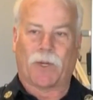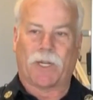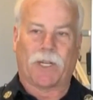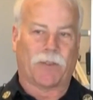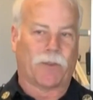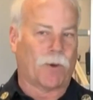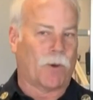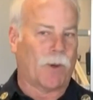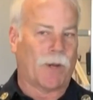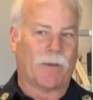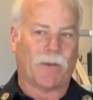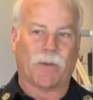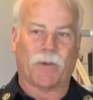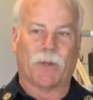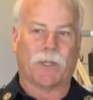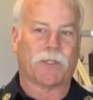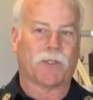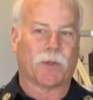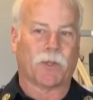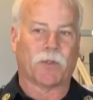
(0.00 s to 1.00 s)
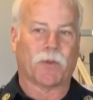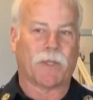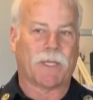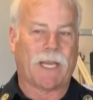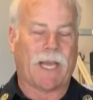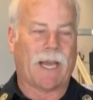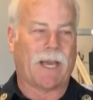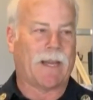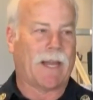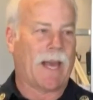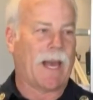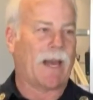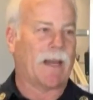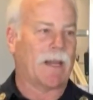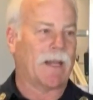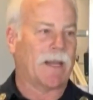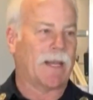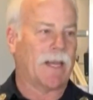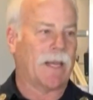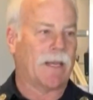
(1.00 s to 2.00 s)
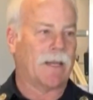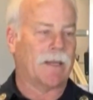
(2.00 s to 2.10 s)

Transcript: And again, the silver lining back out here